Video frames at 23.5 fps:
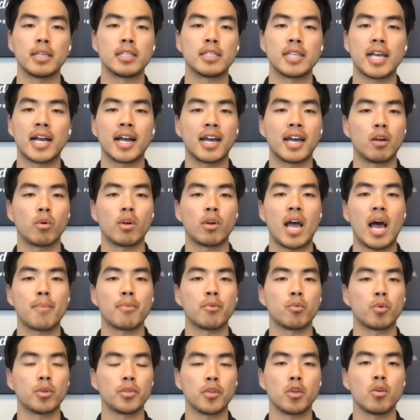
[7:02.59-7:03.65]
Is that kind of what
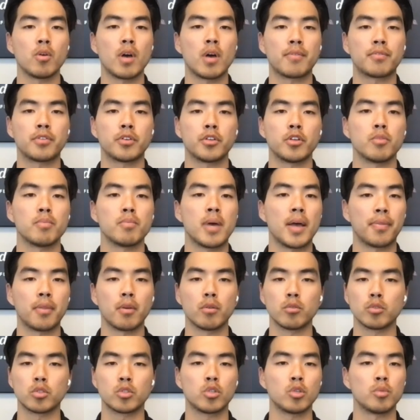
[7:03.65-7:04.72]
happened with you after you met
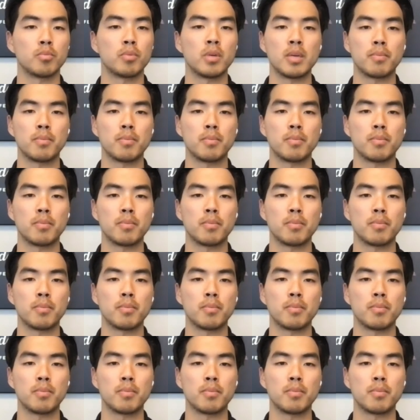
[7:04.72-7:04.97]
those two